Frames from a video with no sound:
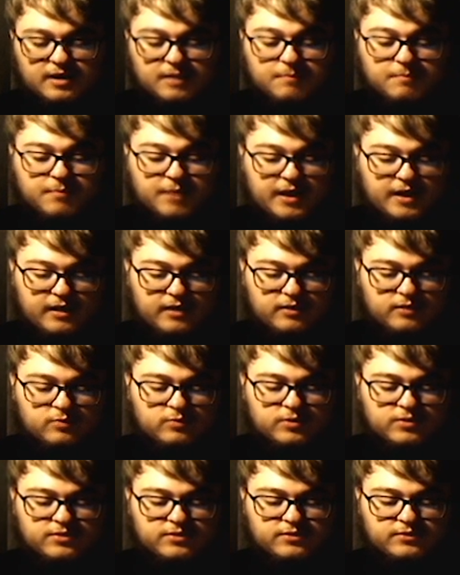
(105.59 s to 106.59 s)
a bell
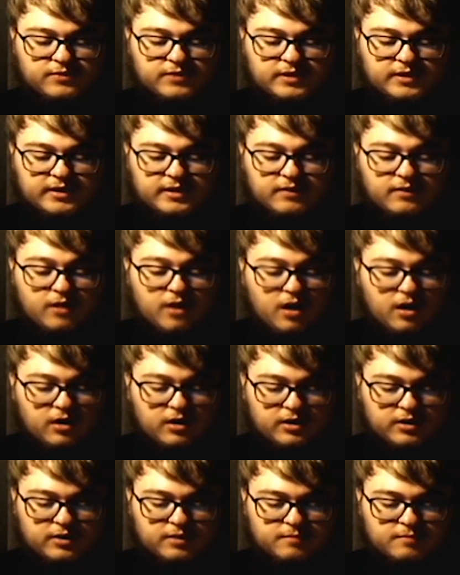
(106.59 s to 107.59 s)
with the feeling of
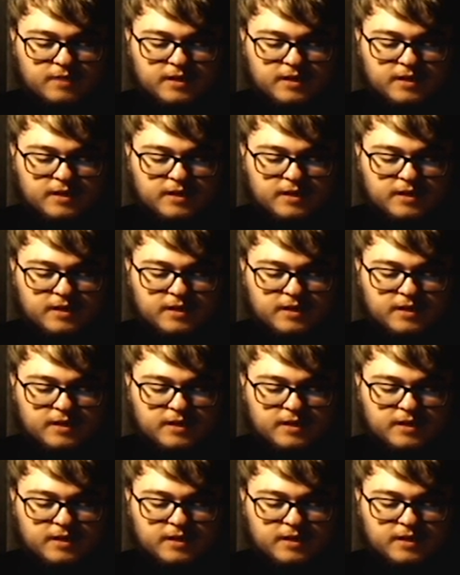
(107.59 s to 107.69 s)
hunger